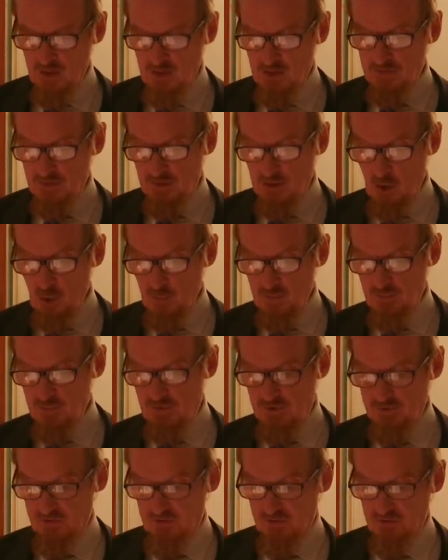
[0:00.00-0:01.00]
The Qawmi
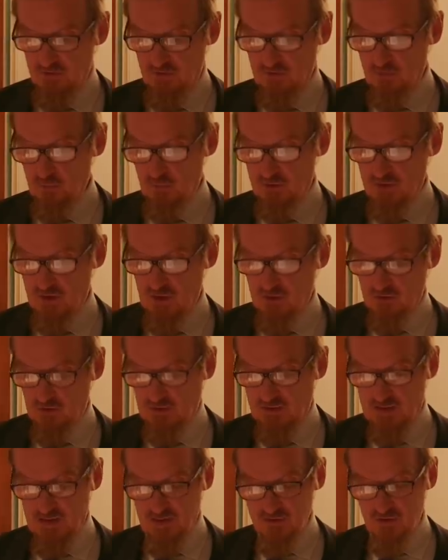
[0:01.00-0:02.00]
madrasas, which
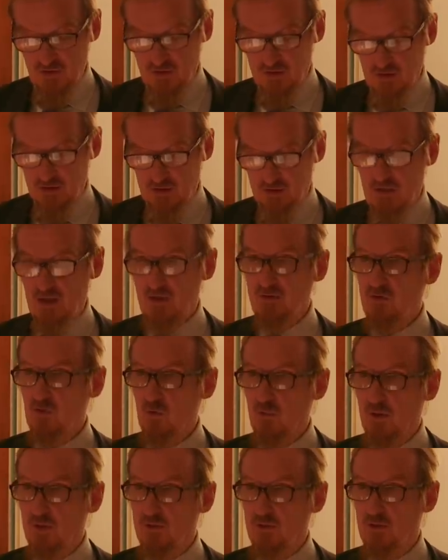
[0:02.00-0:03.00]
currently educate an
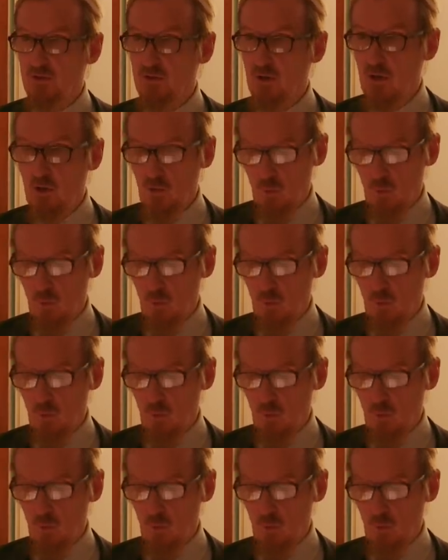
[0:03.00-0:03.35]
estimated